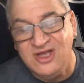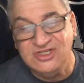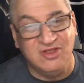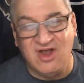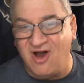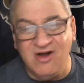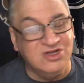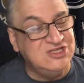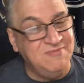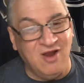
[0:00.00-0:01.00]
So the
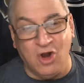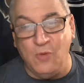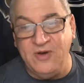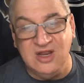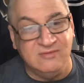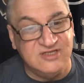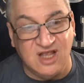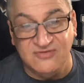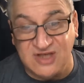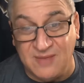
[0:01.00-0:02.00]
Cardinals, to me, are opening
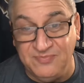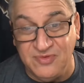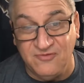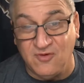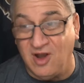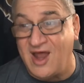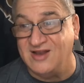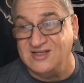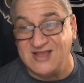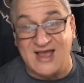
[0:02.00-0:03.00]
themselves up for a lot of
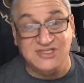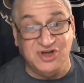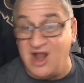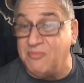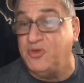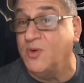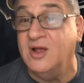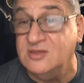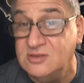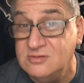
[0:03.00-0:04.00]
disaster, and I'm
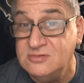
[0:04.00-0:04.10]
thrilled.